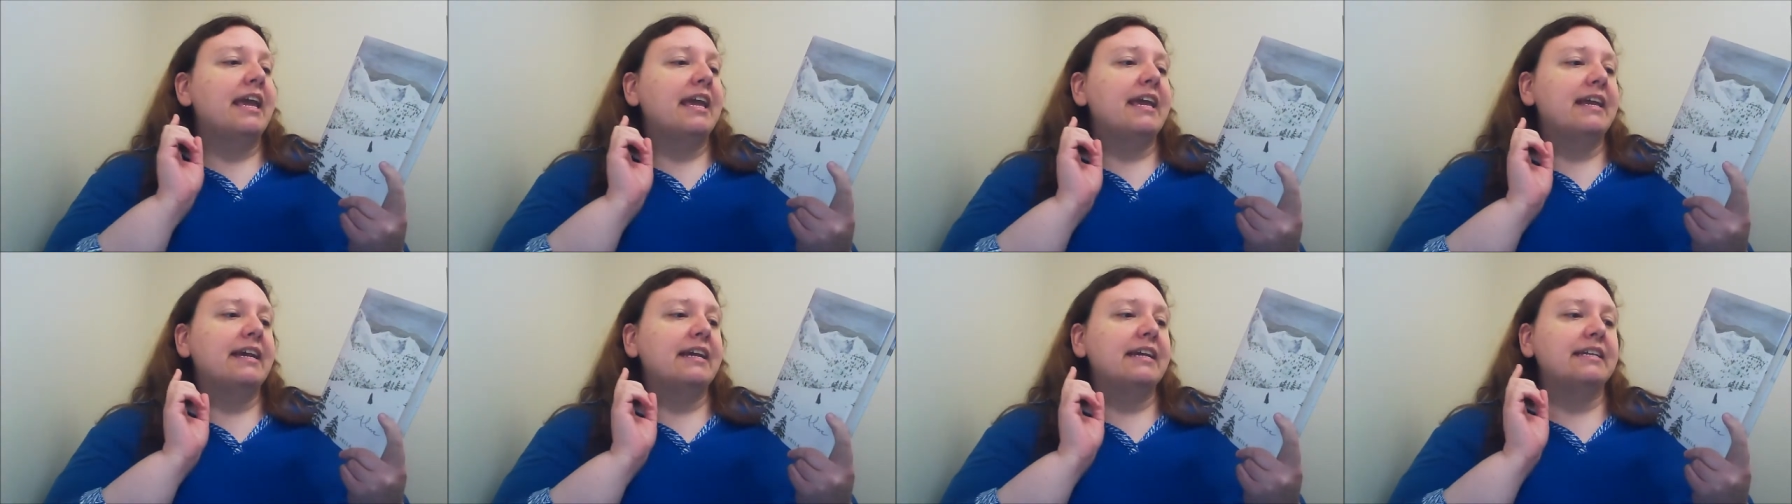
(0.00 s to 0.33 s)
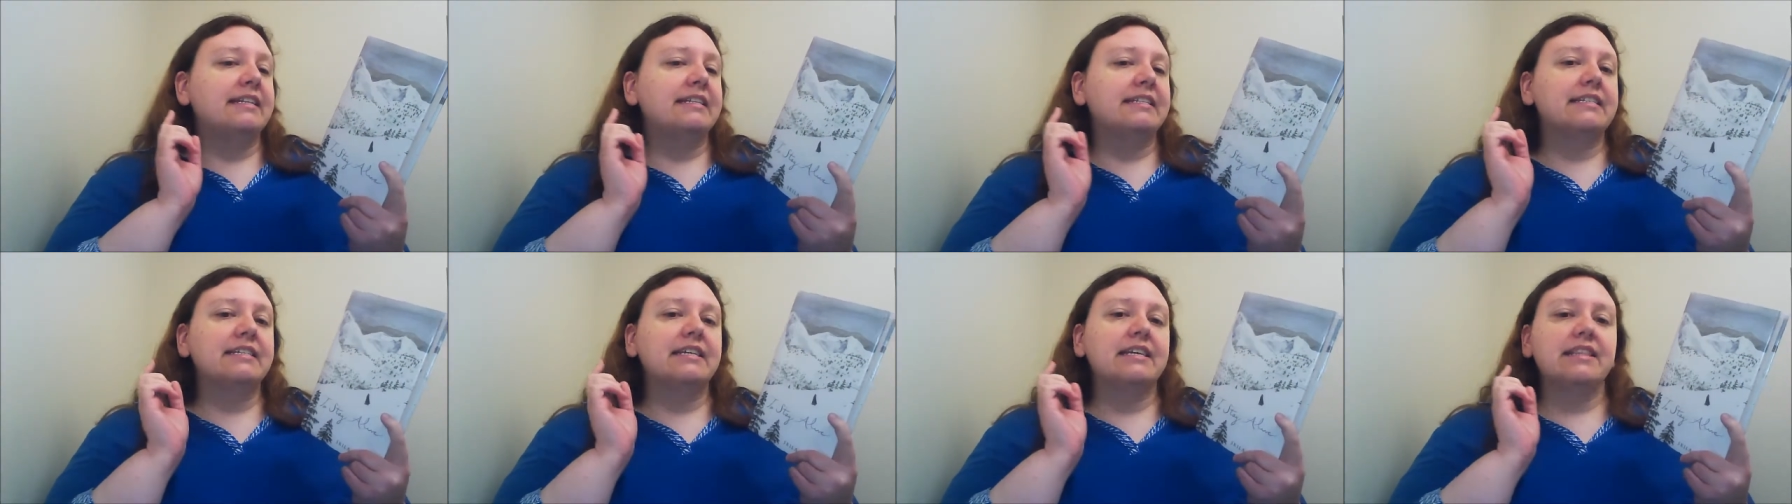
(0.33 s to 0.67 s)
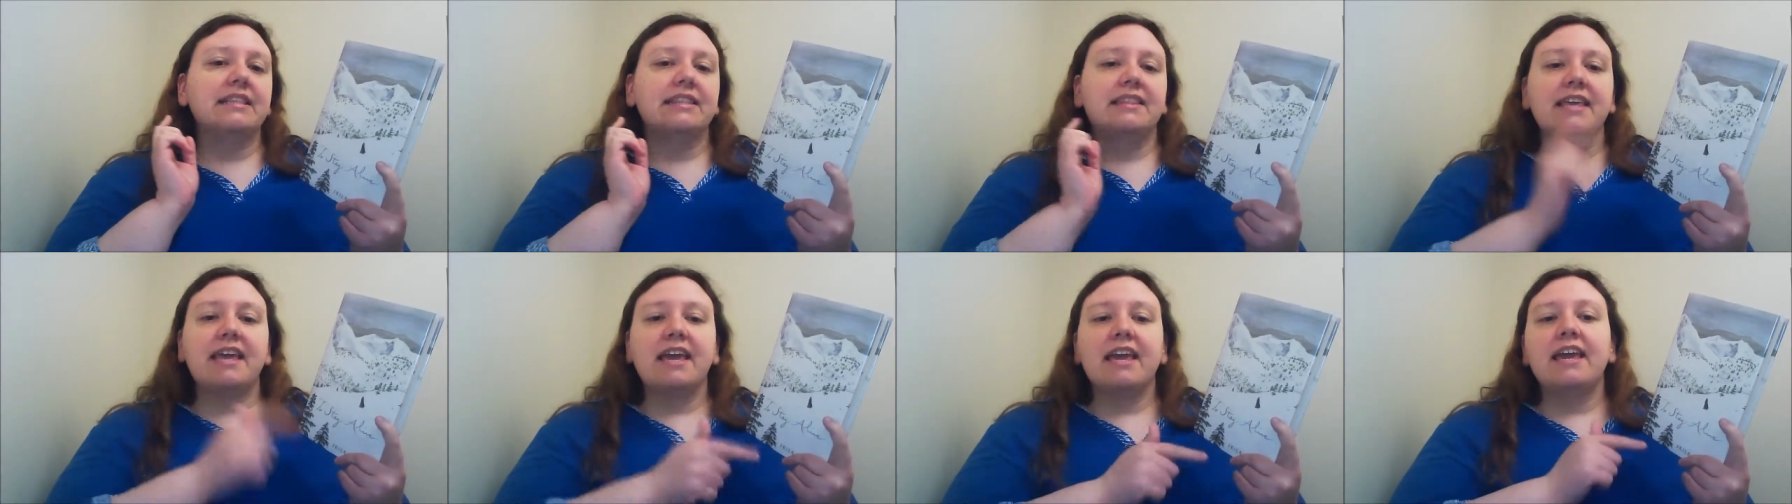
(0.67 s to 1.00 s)
and
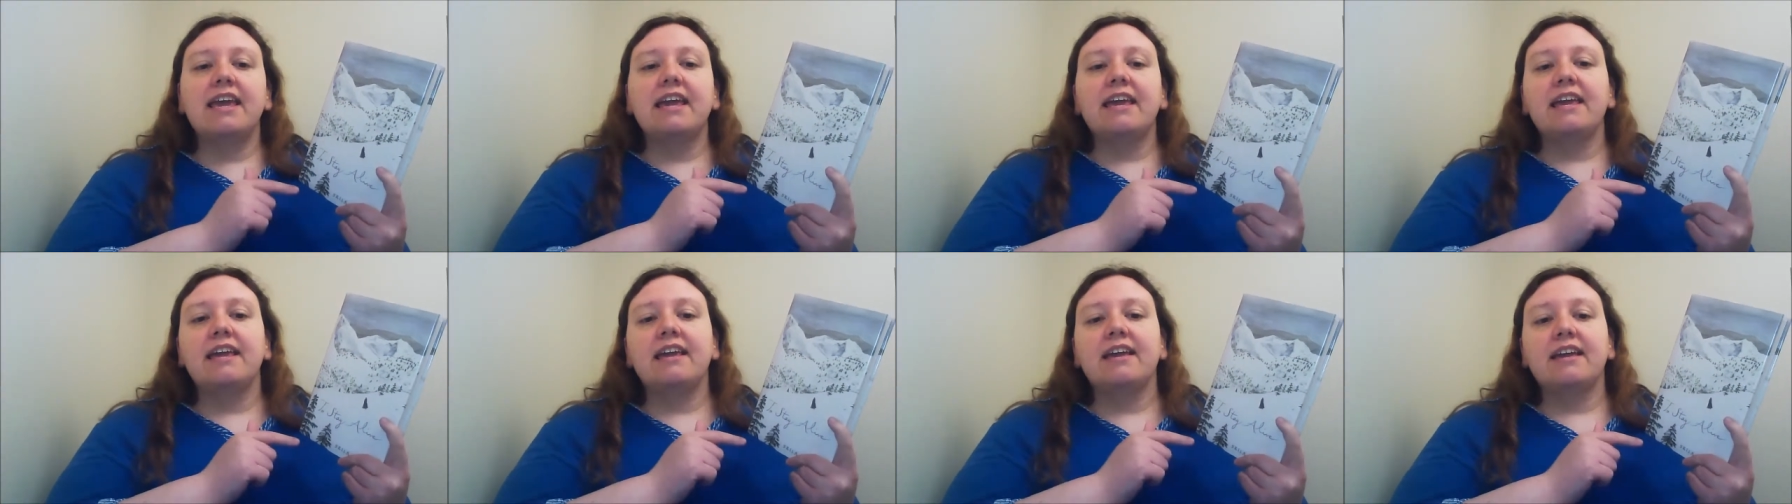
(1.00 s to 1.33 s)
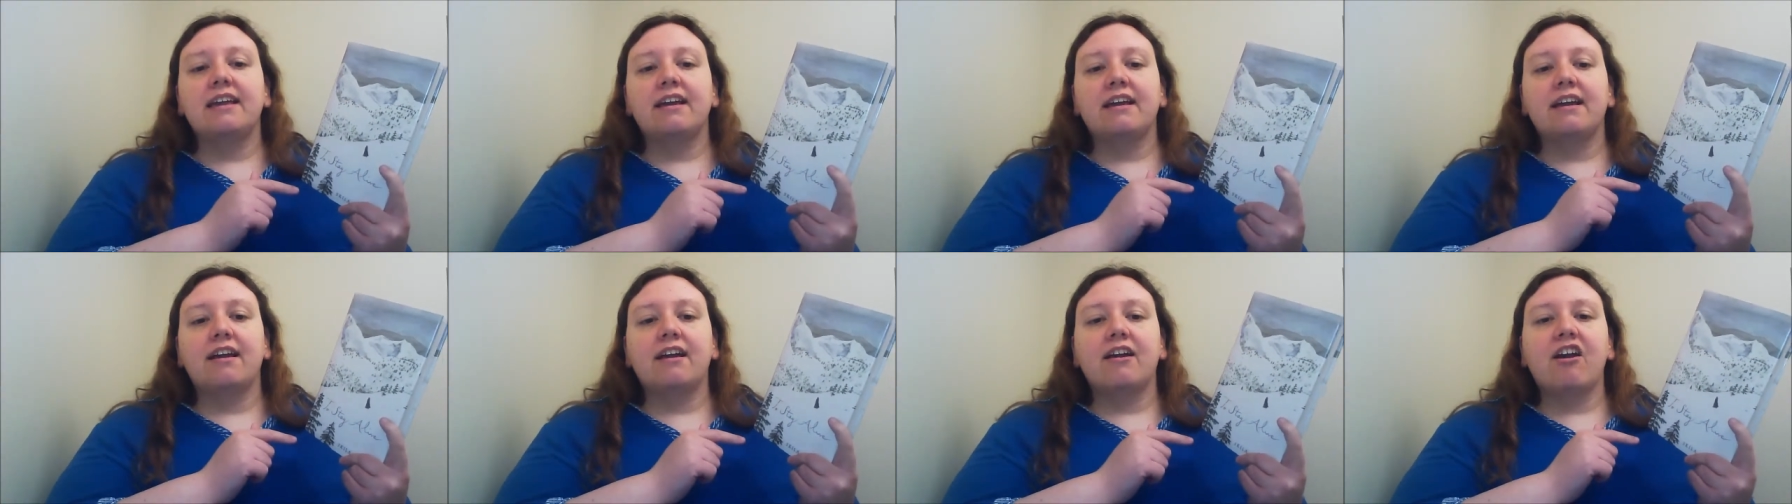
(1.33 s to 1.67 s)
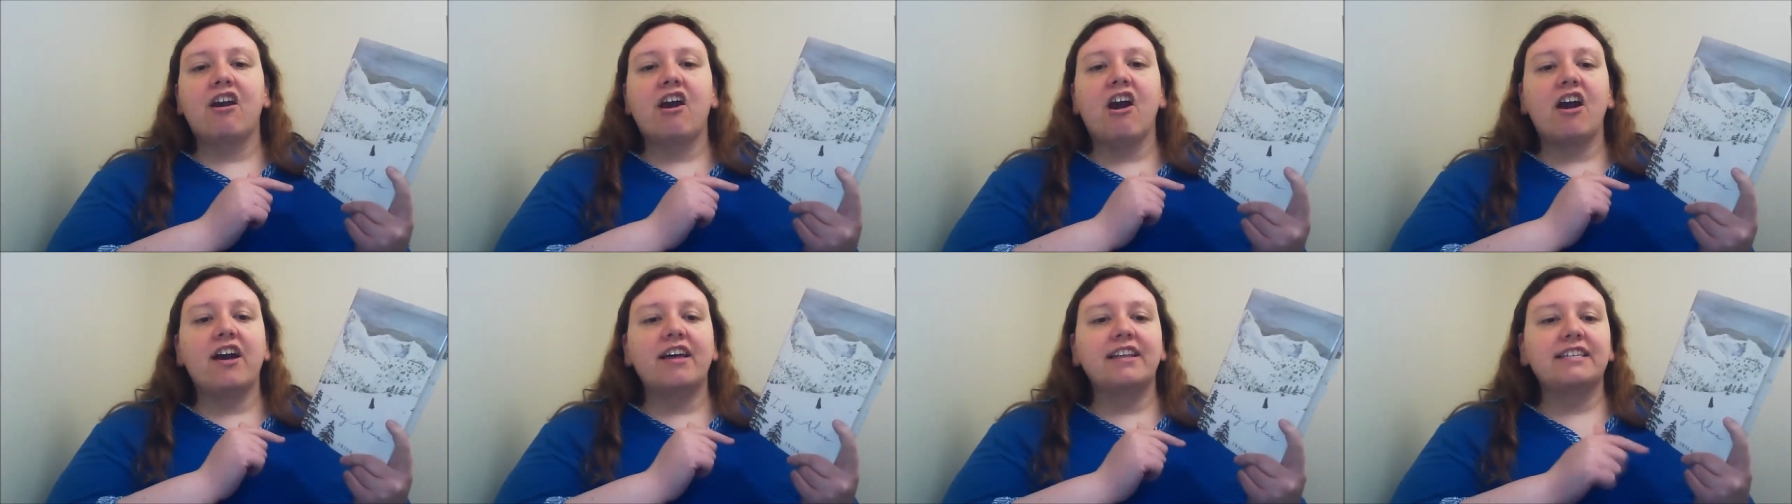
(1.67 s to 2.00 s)
they
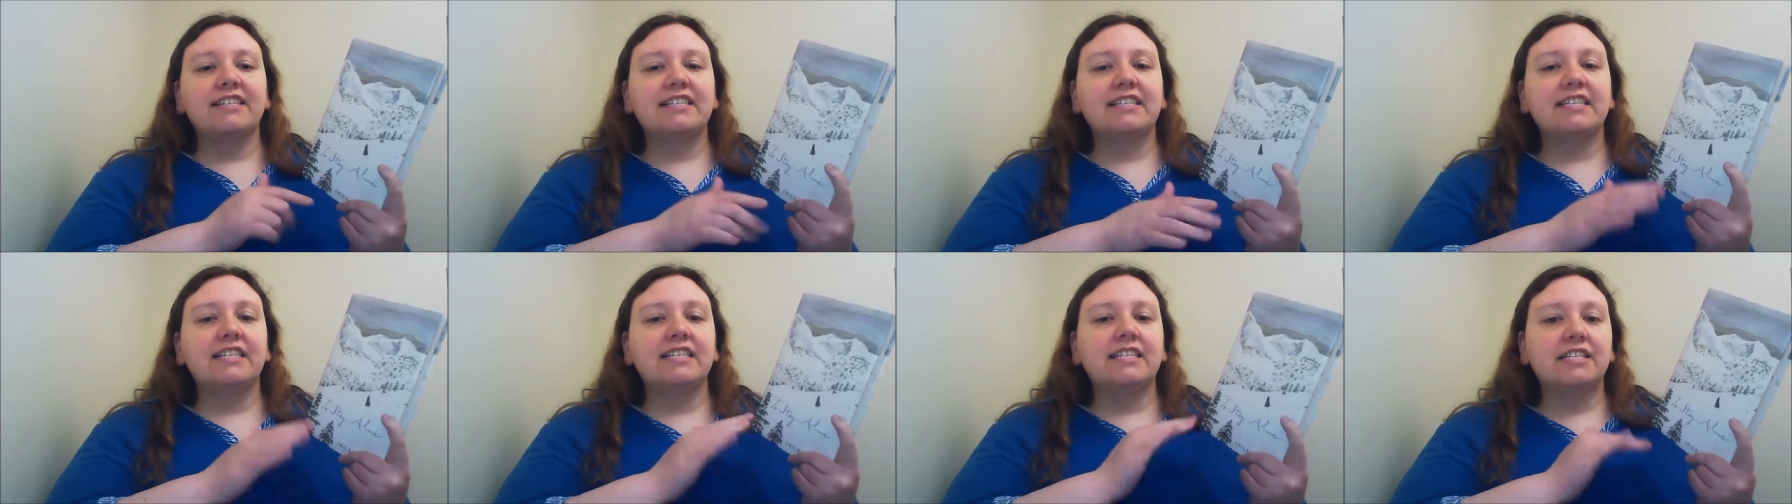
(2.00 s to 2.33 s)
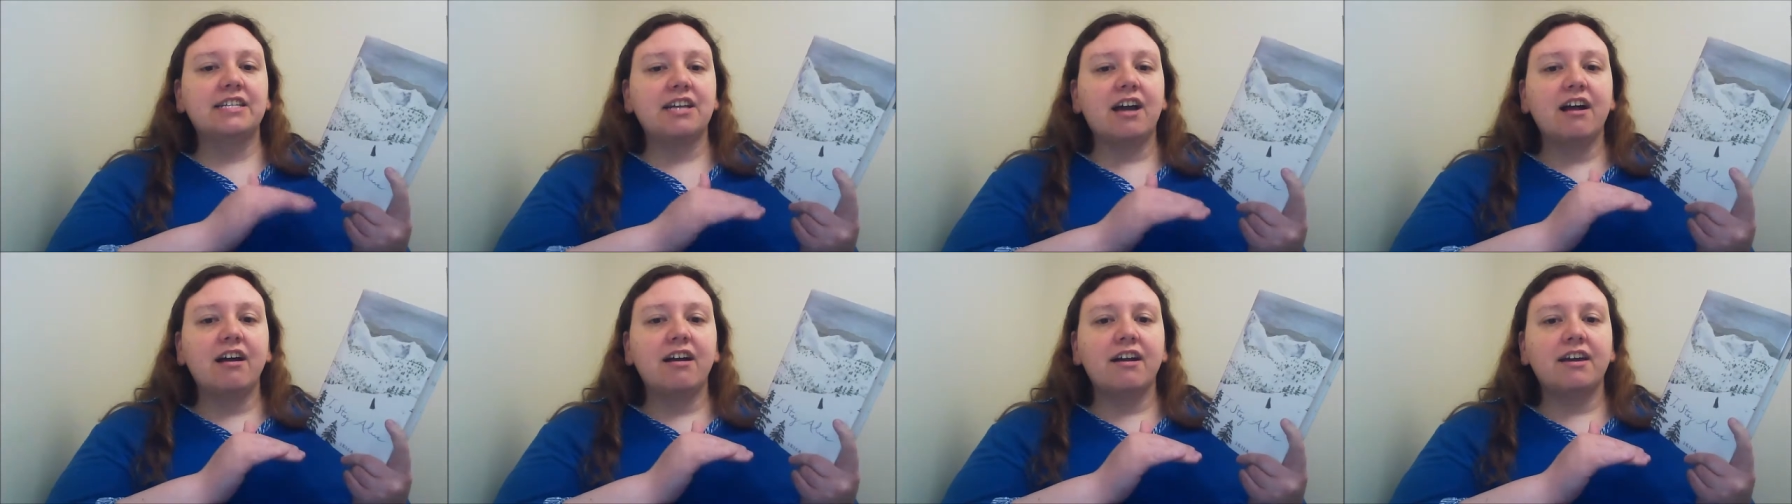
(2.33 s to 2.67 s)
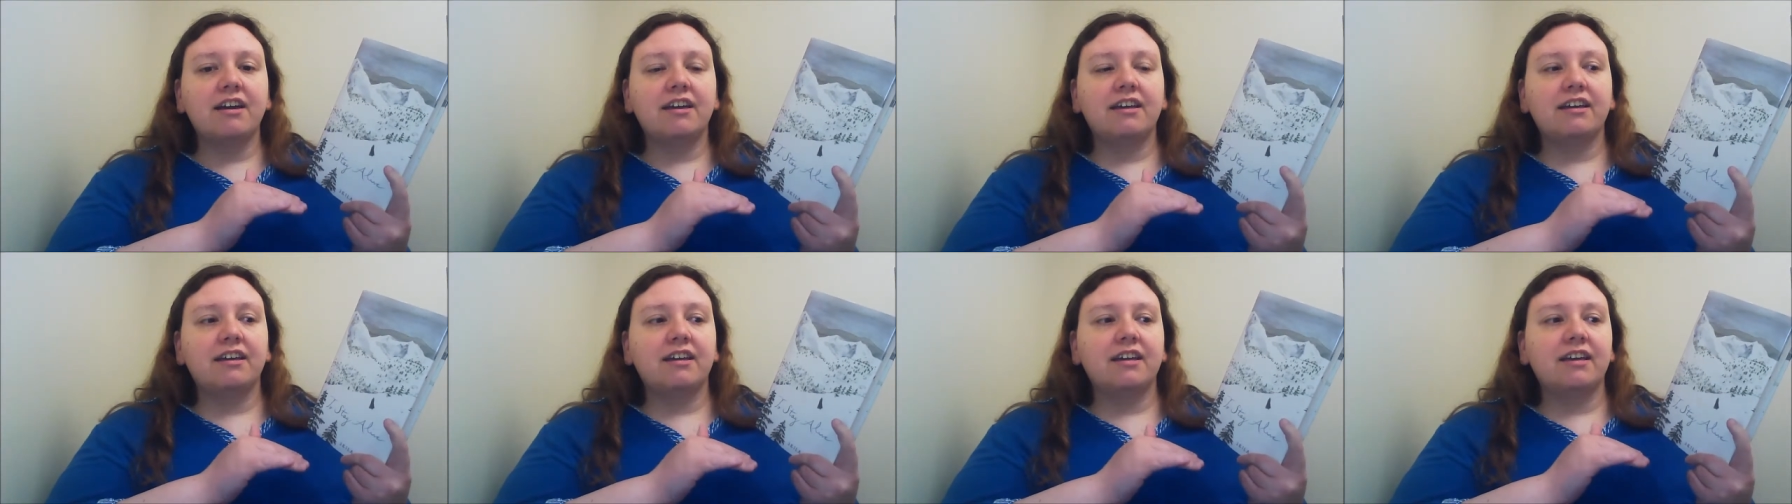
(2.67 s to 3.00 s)
got stuck